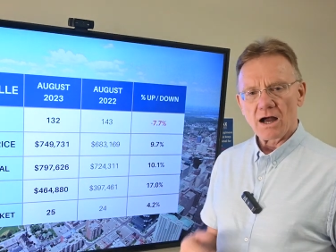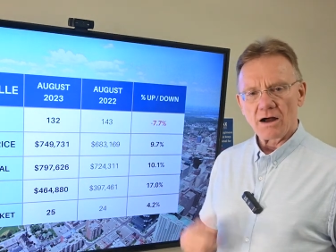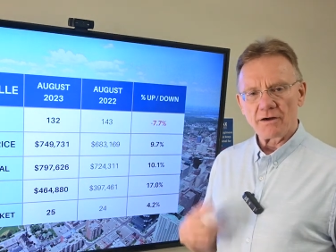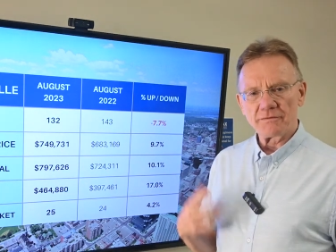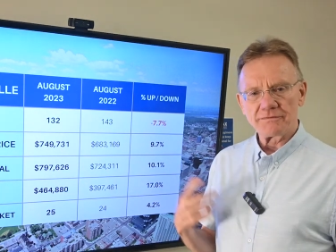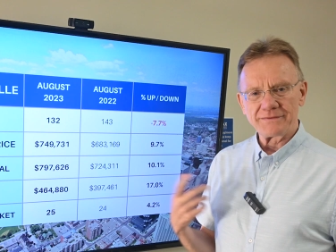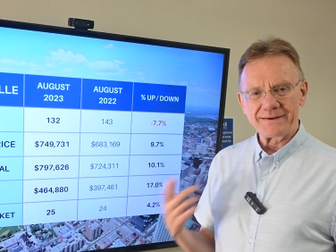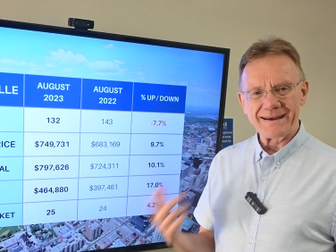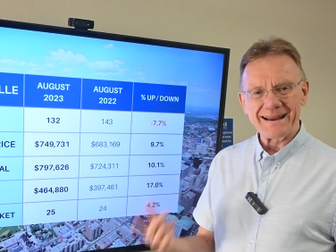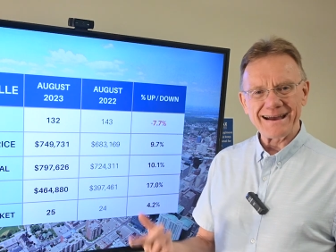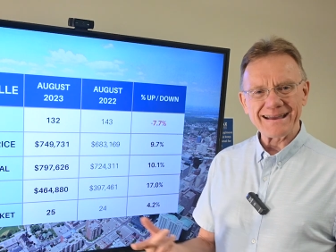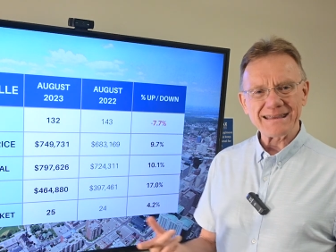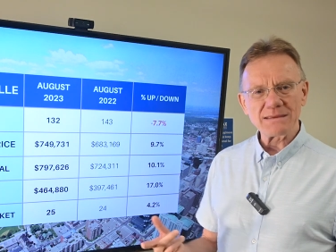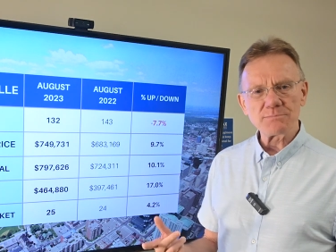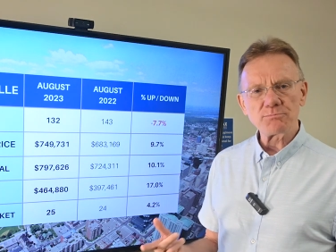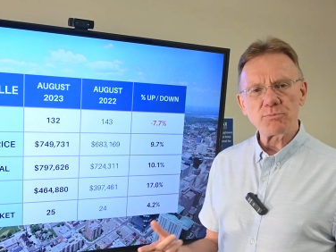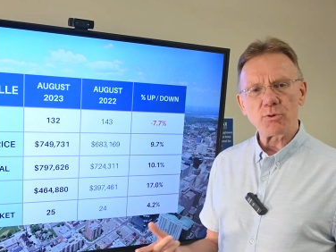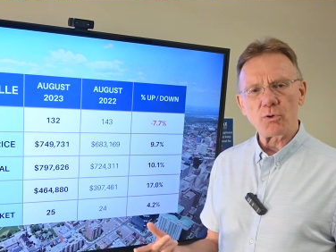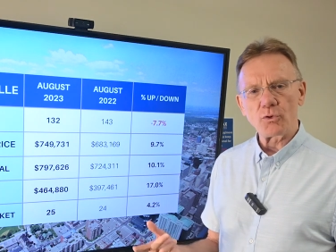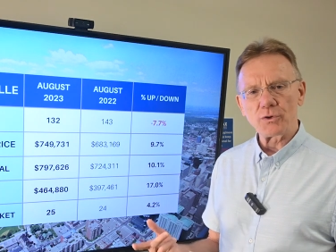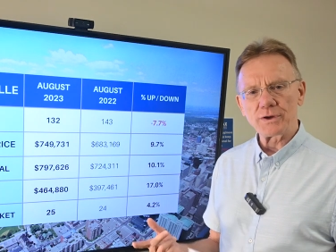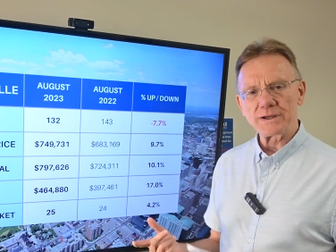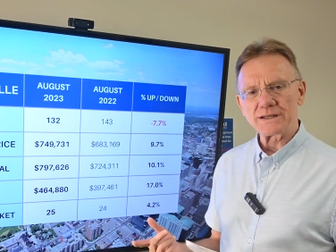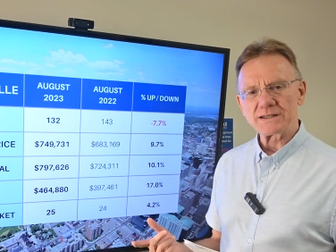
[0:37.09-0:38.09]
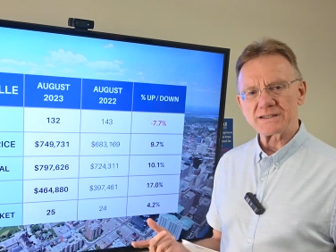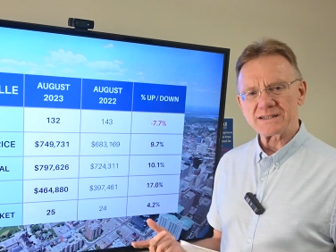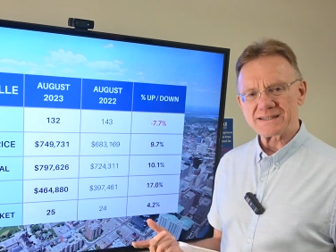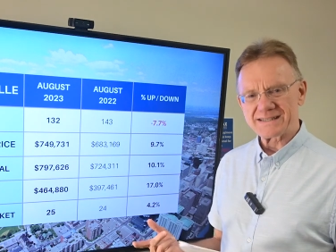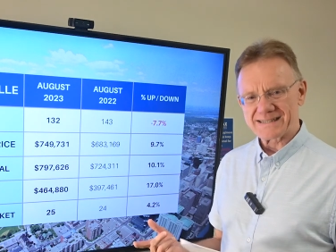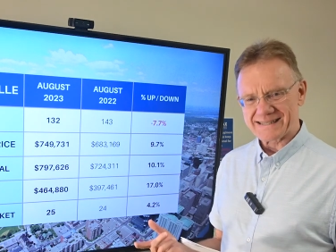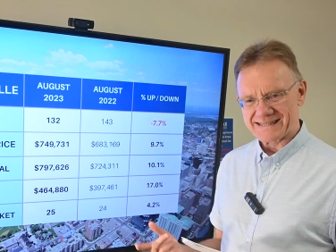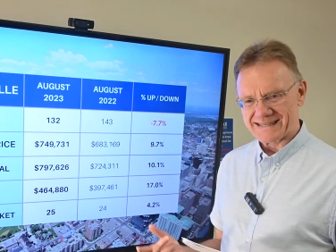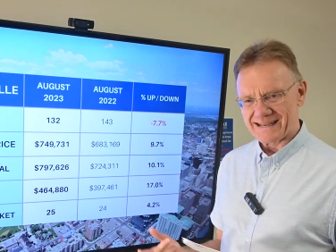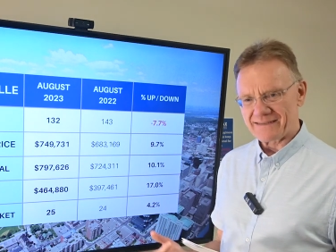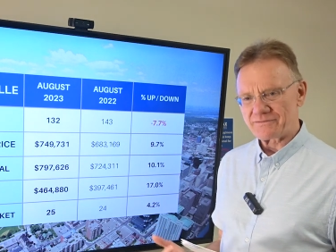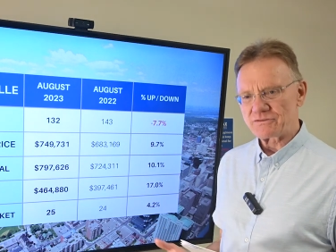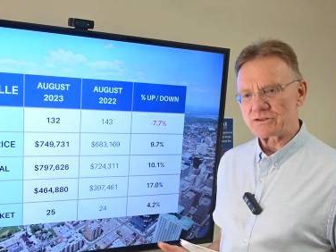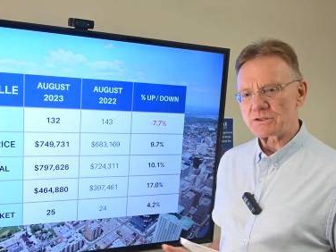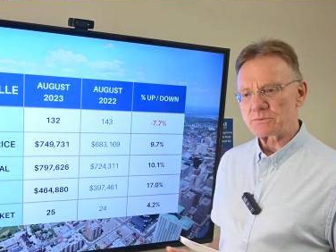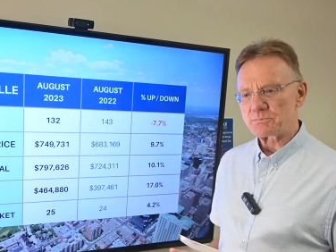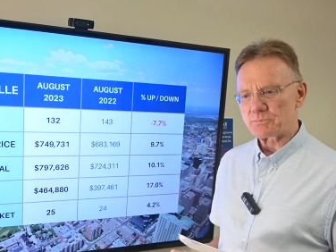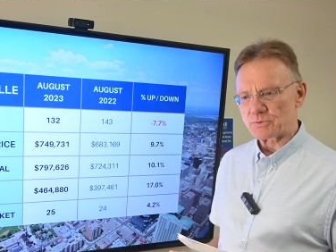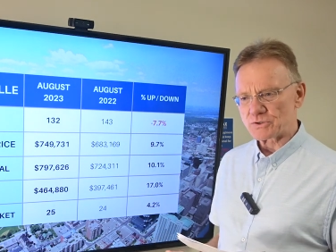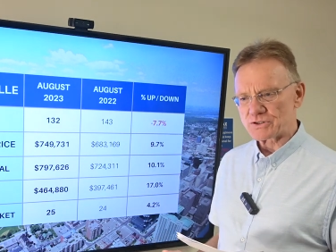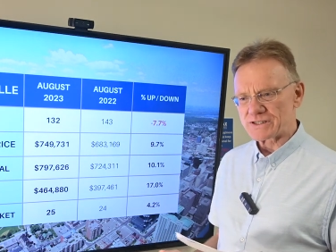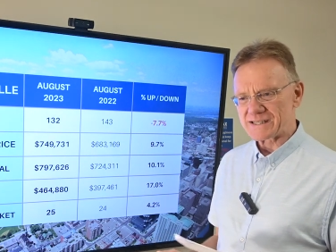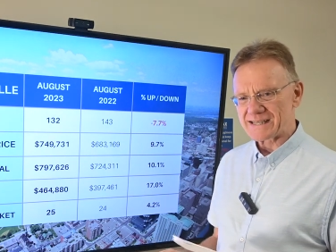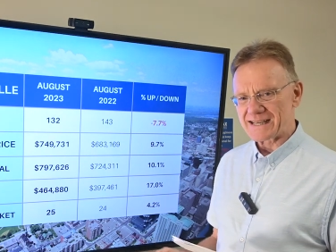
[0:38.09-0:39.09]
of
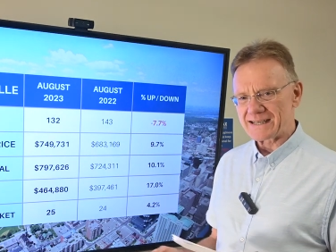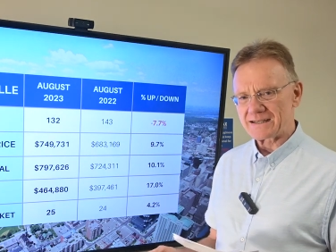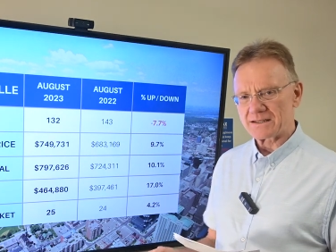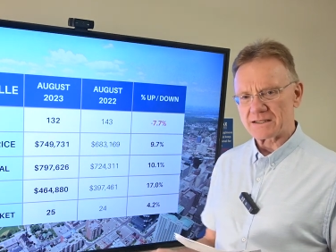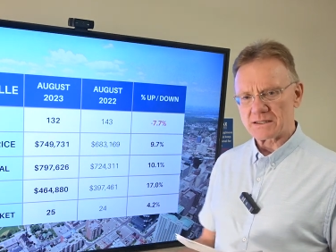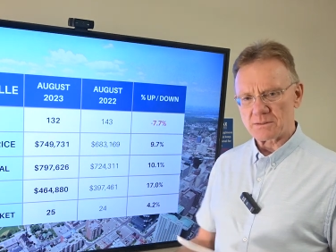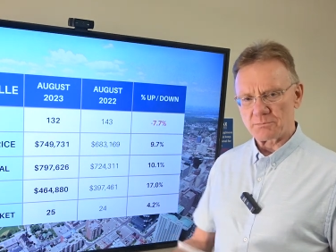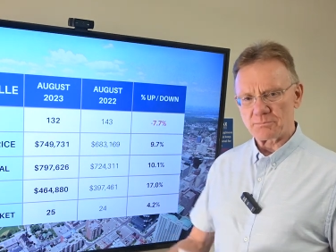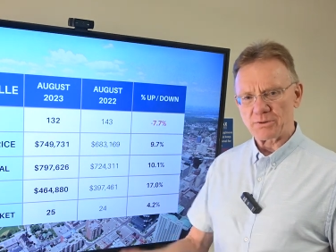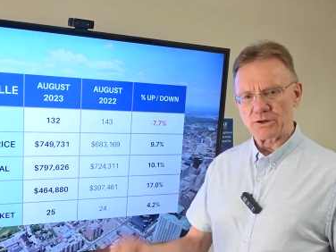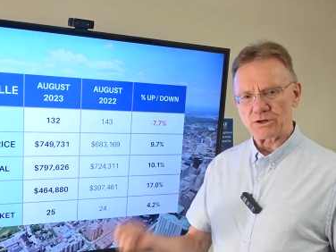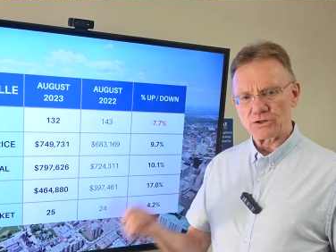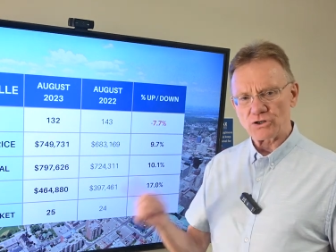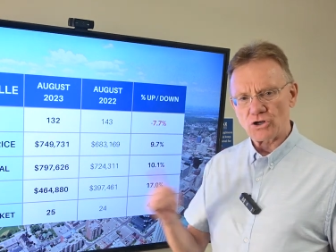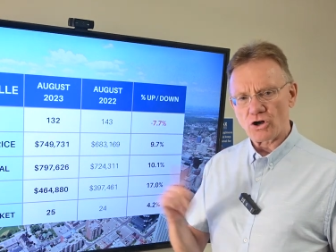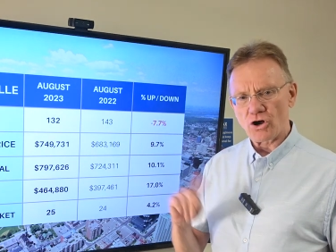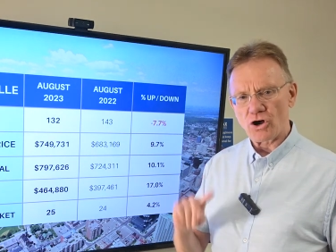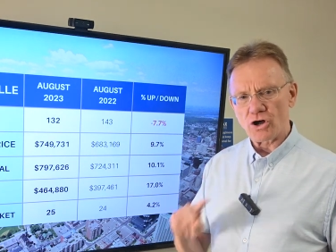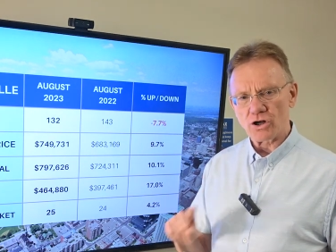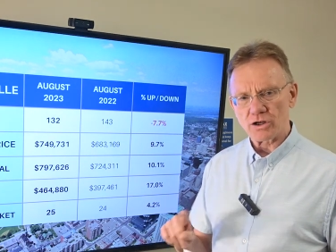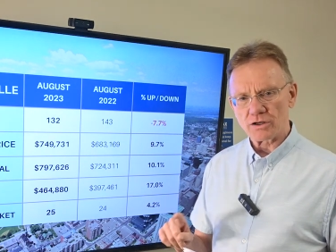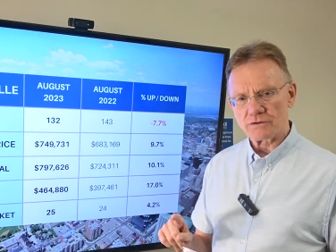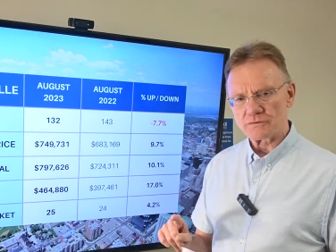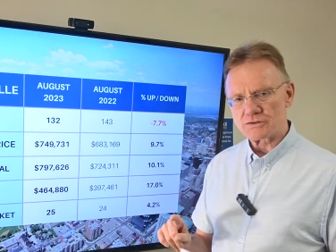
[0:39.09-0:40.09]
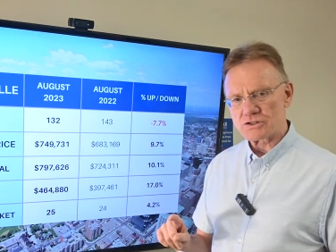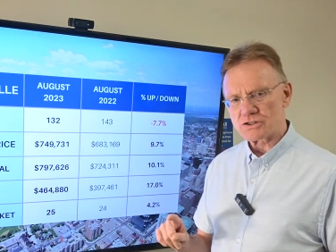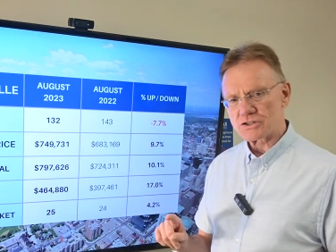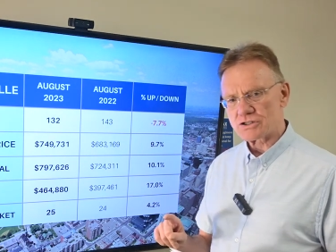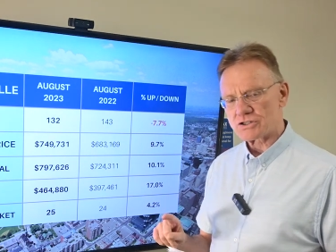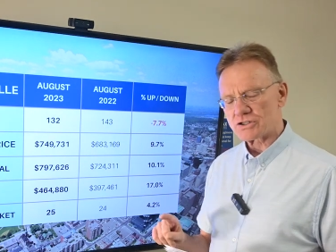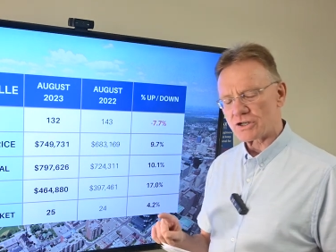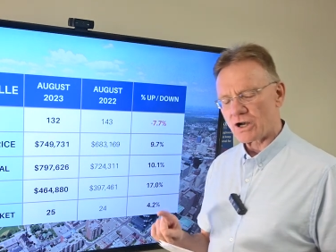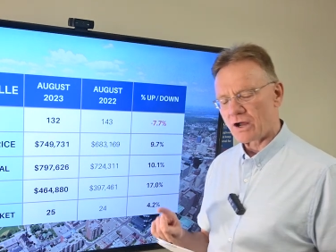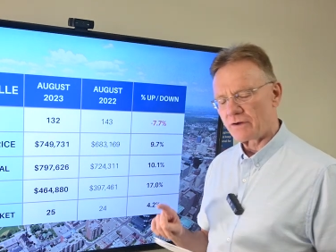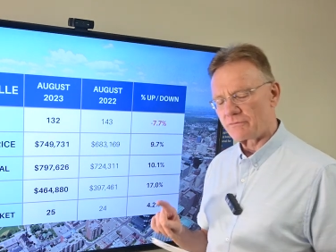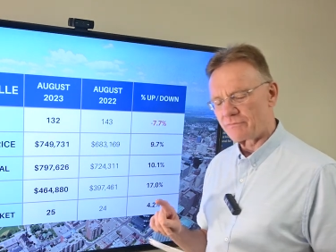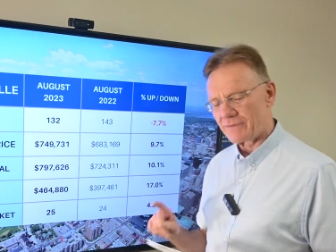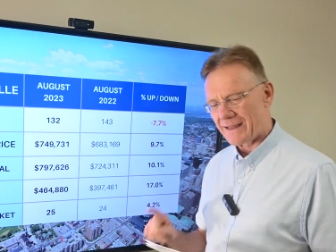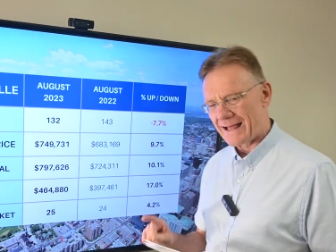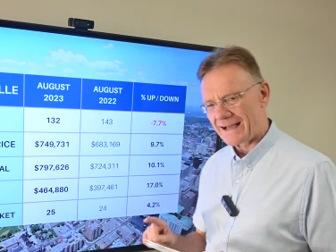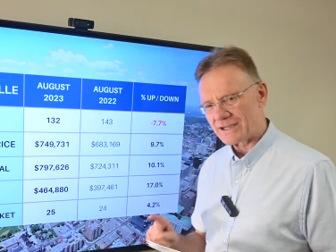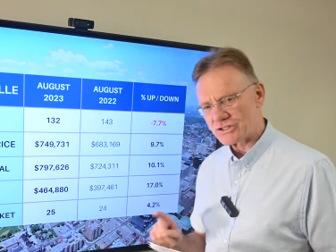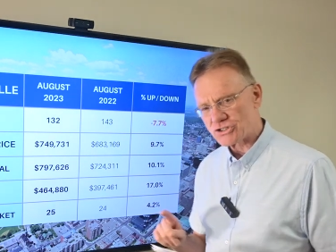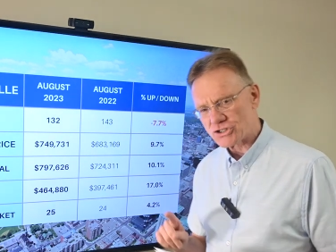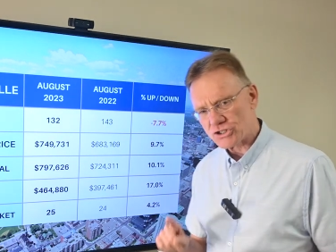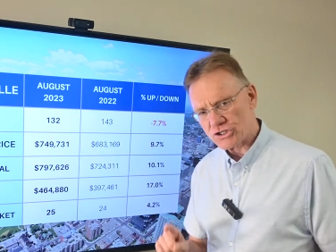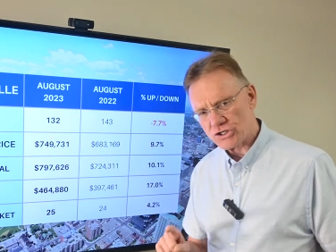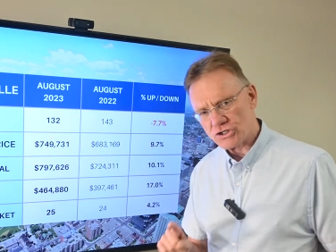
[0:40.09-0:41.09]
9.7% compared to August of
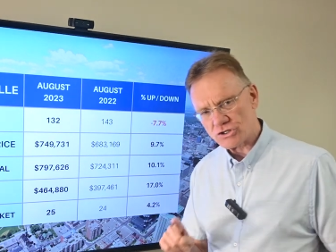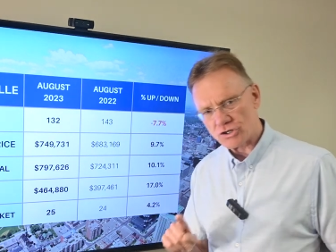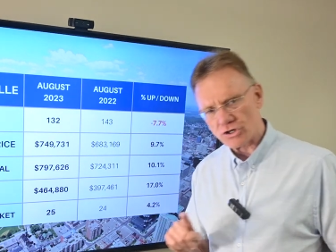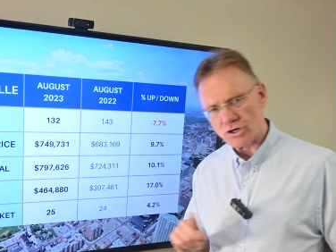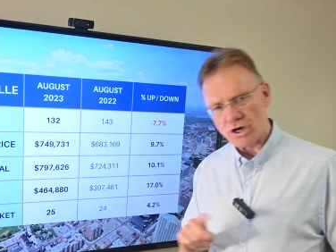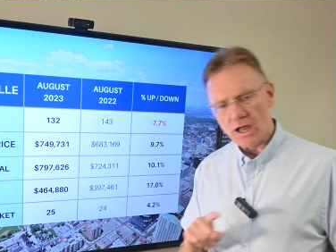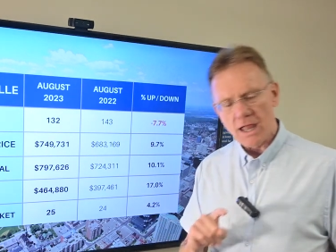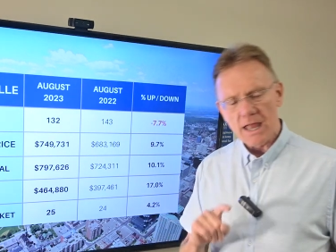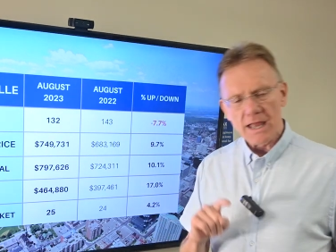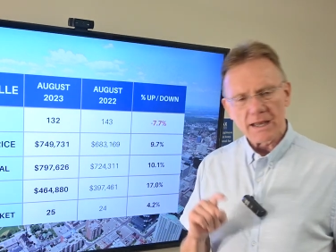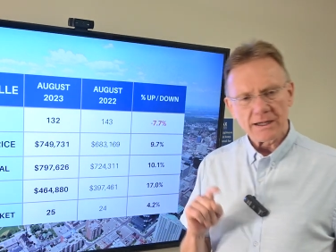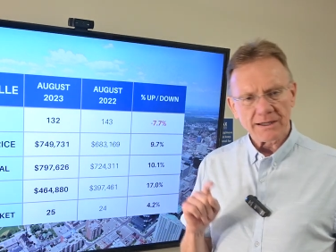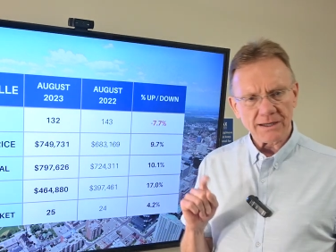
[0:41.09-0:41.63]
last year.